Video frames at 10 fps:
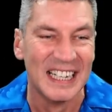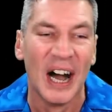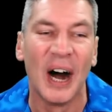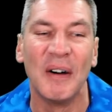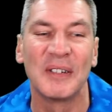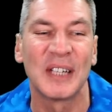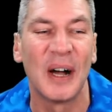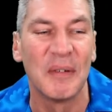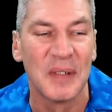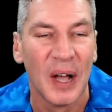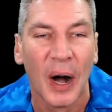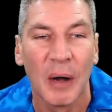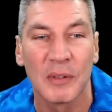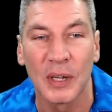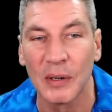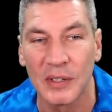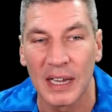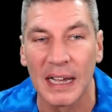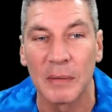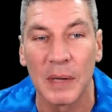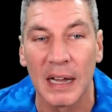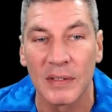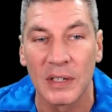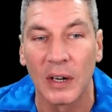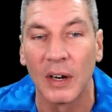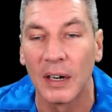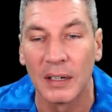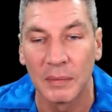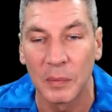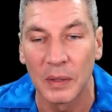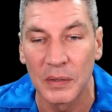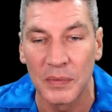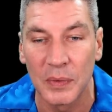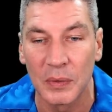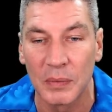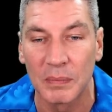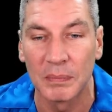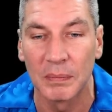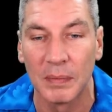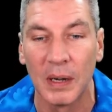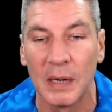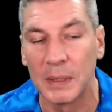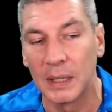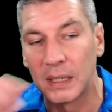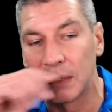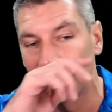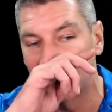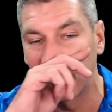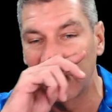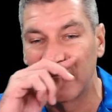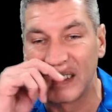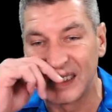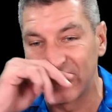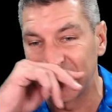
Oh, see, I'm so sad we haven't got our wonderful urban harvesting on.